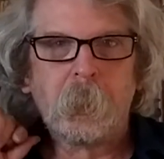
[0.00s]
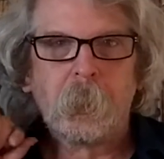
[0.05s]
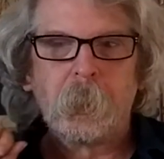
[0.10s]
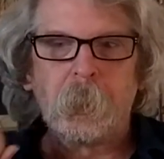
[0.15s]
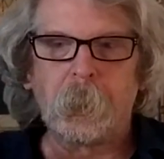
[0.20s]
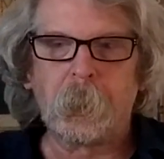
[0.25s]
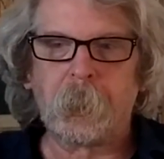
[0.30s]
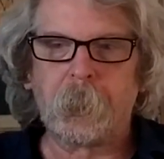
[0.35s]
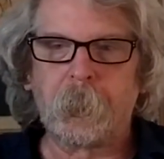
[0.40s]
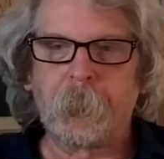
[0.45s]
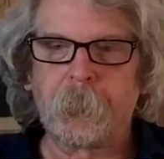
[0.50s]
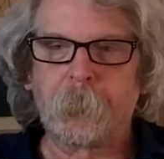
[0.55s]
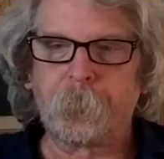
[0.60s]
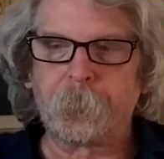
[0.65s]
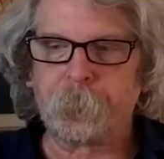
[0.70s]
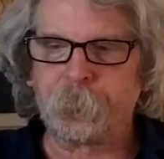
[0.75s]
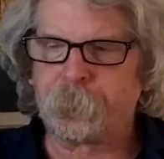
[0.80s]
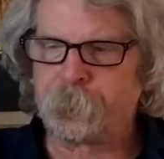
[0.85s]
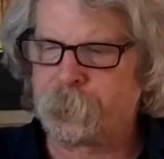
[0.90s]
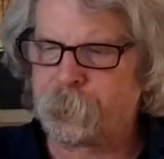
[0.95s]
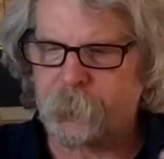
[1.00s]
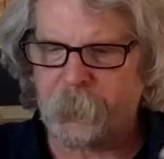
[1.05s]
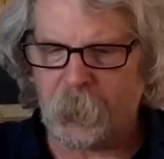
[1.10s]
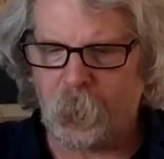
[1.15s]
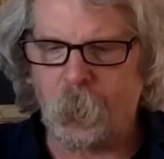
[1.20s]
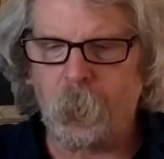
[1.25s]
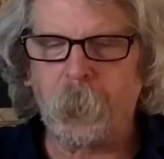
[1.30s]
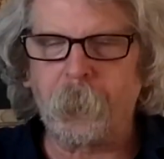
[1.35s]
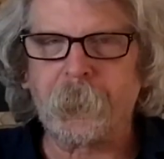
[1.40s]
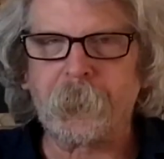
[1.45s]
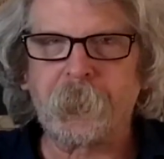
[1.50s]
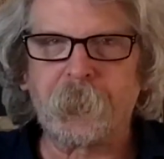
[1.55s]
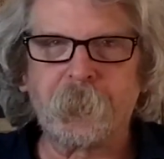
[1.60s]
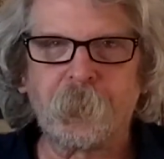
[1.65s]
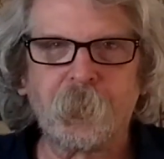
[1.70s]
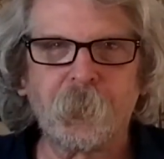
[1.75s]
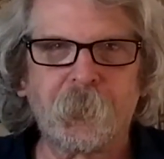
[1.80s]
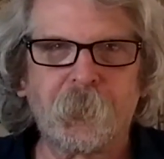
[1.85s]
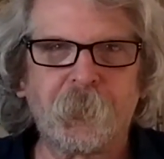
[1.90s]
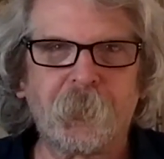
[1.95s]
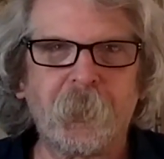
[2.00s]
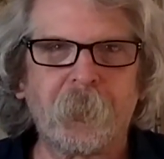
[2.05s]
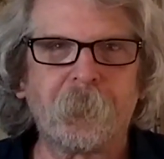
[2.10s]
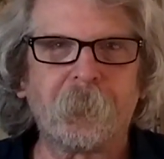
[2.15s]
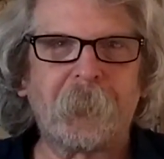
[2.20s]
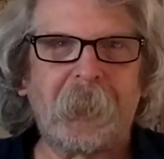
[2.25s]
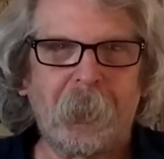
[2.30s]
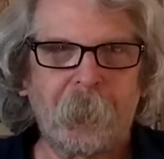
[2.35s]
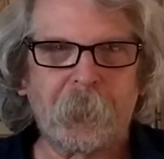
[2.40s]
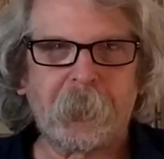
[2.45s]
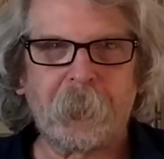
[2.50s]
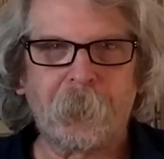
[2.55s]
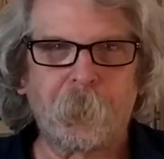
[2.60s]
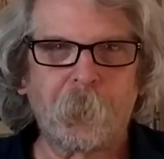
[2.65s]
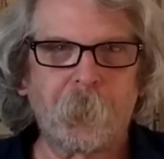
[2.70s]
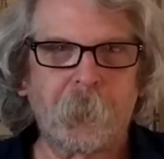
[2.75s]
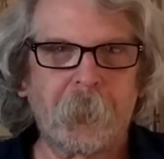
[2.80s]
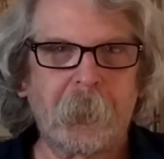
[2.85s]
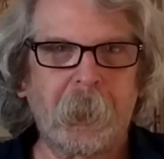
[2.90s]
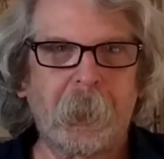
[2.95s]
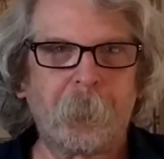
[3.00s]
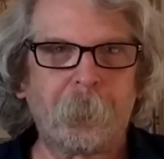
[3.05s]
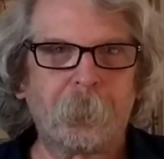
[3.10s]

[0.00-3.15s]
Um, all the good stuff of how to get through the game.